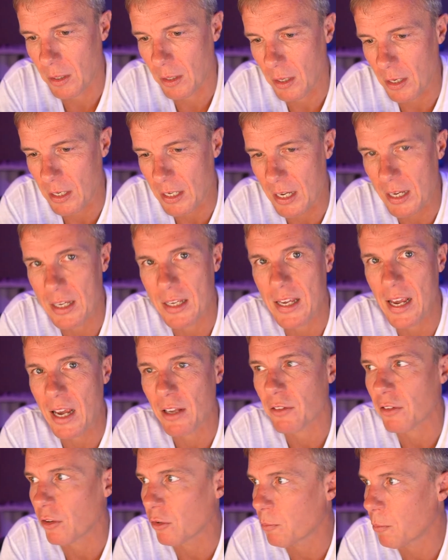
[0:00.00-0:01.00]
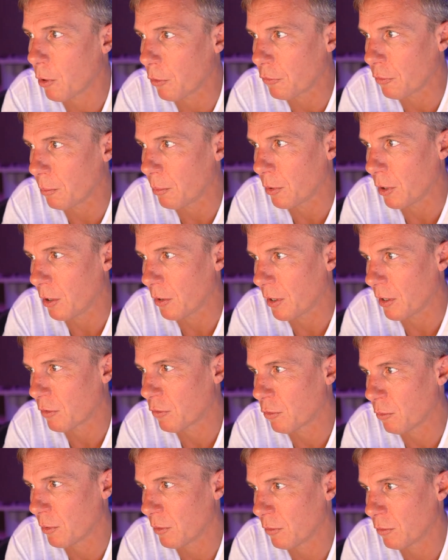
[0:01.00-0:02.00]
yes, it's possible I'll get
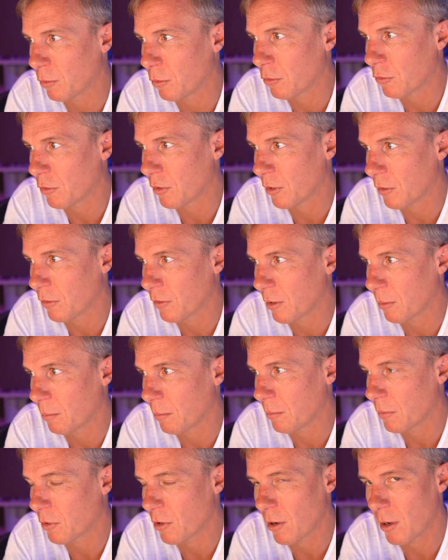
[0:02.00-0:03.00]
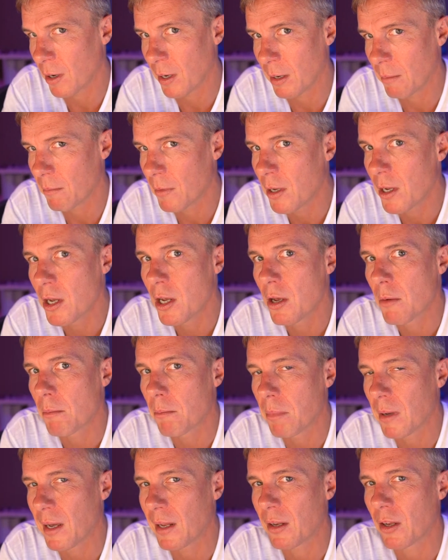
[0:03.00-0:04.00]
to exhaustion at some time,
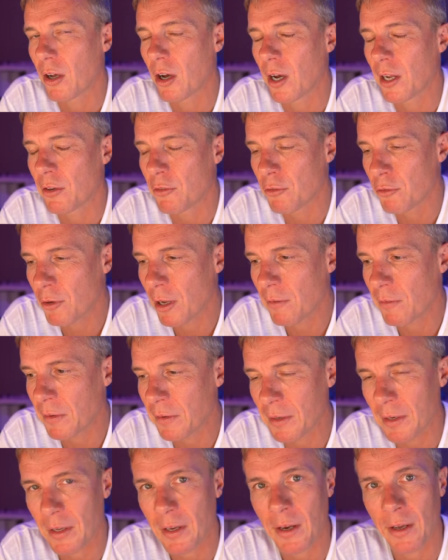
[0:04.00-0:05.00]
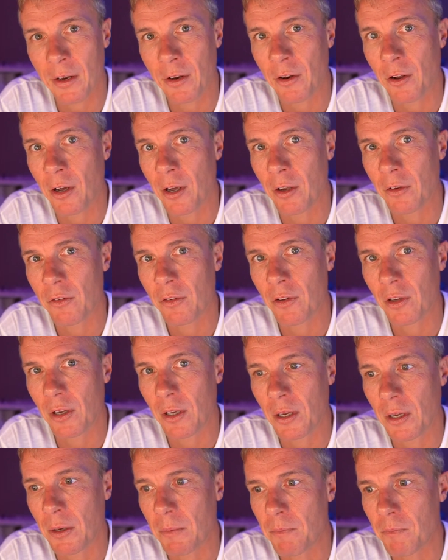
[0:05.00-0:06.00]
but I do have a dedicated
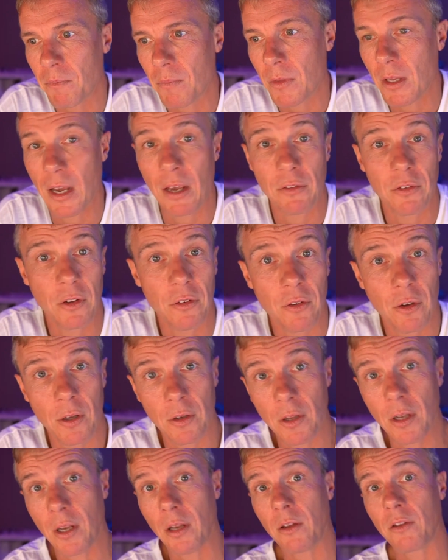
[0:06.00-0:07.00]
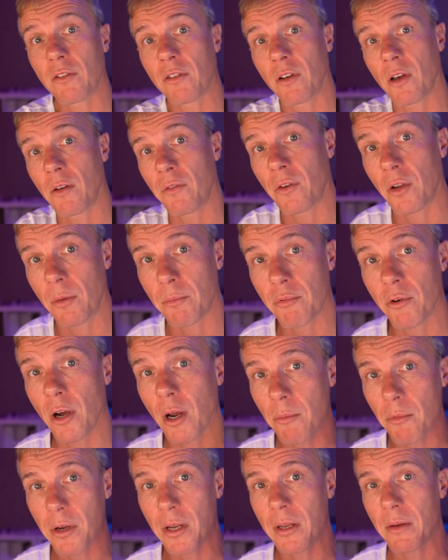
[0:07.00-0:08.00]
IoT SSID. So I've got a
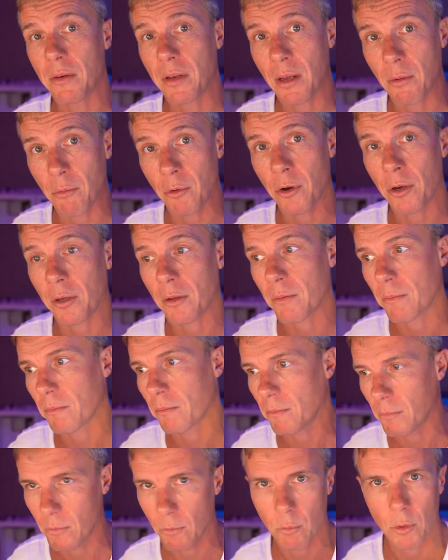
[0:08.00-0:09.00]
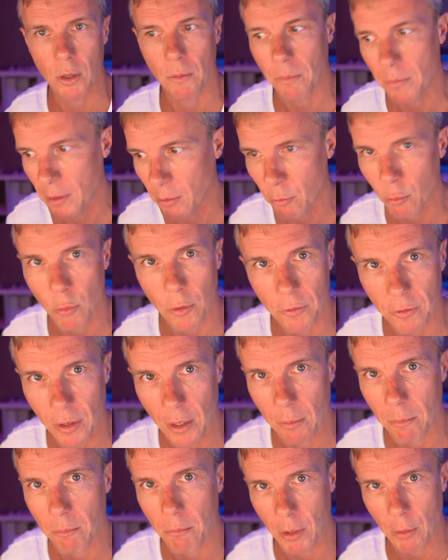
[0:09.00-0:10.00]
primary network. Well, they're all the
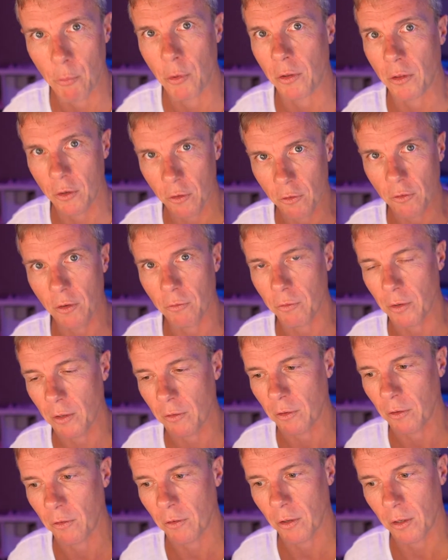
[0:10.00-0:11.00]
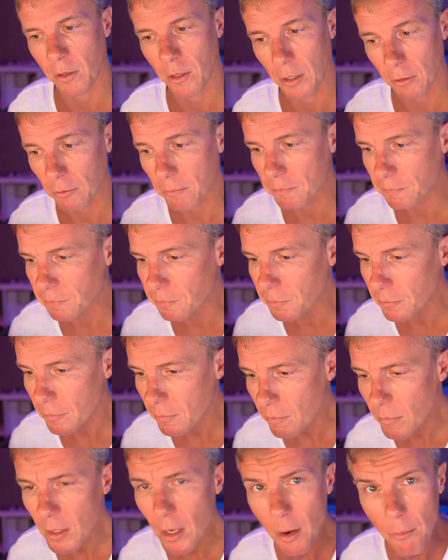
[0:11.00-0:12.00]
same network. They're just different SSIDs.
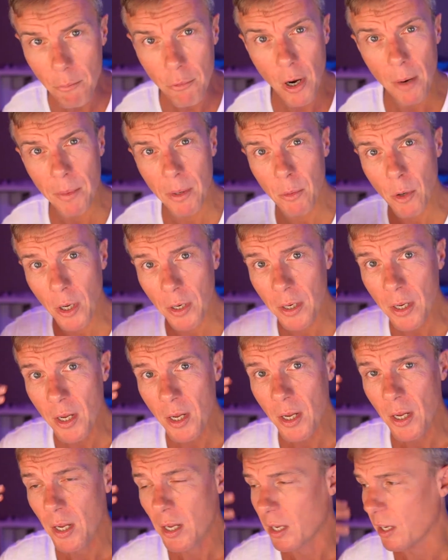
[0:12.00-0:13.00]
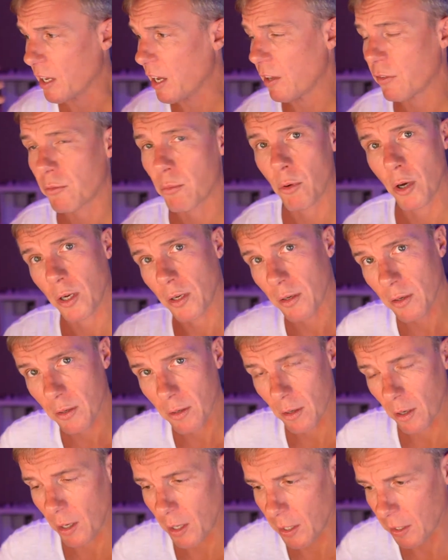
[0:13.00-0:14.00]
Primary one, guest one,
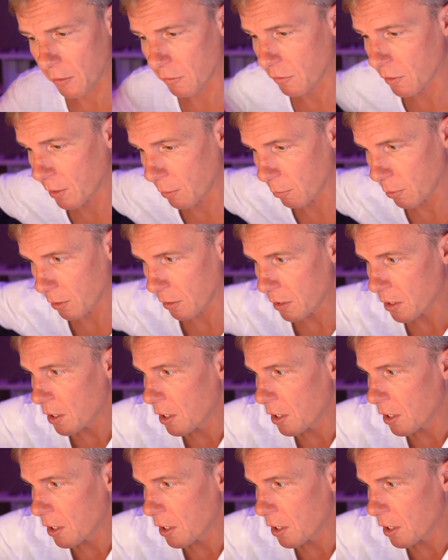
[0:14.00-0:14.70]
IoT one.